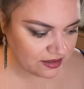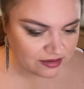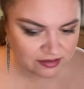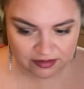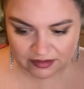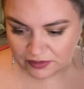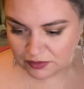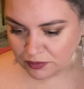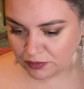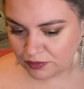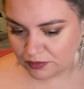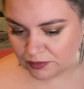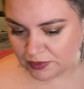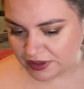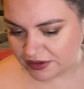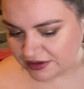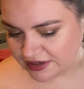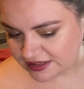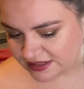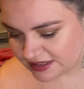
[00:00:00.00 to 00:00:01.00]

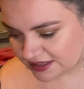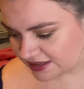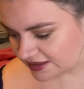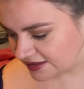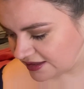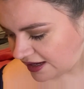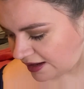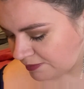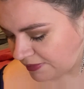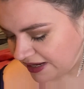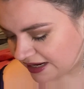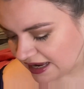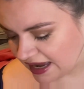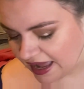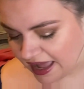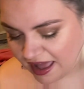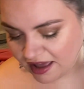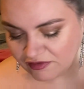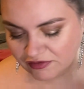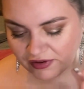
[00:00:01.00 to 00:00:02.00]
where is it? I mean, I
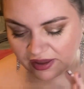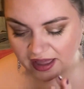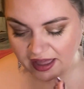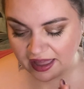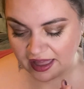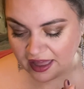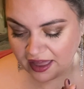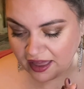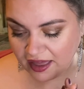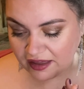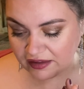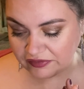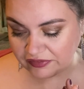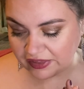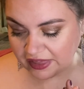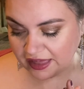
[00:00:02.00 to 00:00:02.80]
have